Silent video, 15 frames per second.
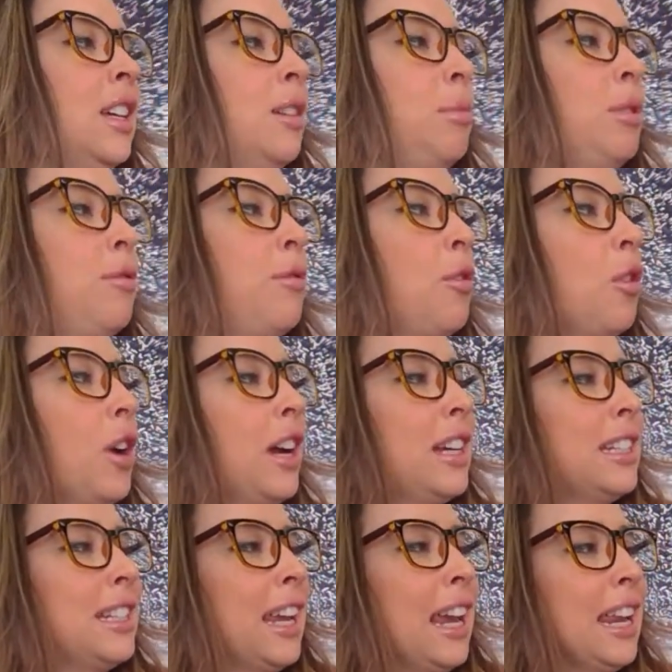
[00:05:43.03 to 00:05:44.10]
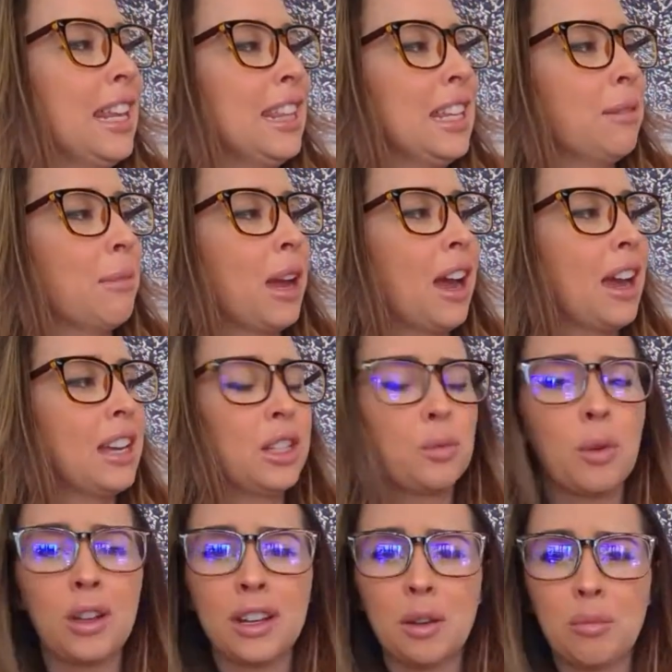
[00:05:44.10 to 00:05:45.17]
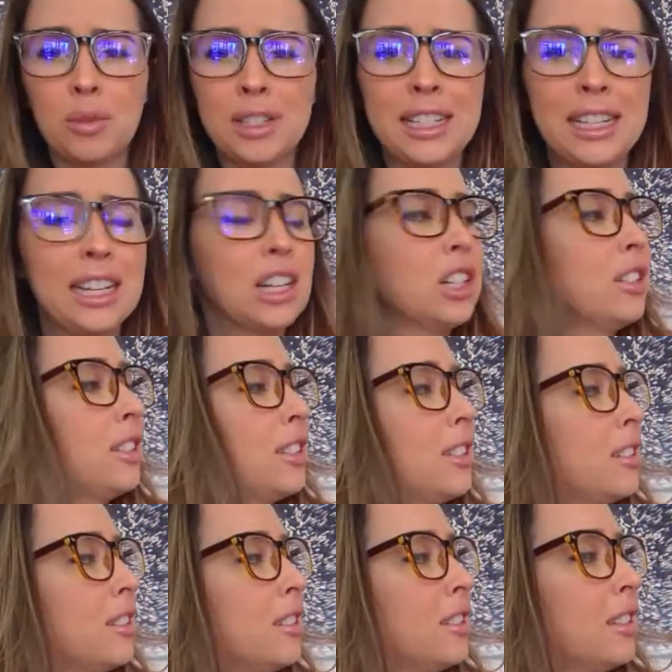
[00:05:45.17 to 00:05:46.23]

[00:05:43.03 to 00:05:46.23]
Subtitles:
Before I could say anything, my eyes welled up with tears.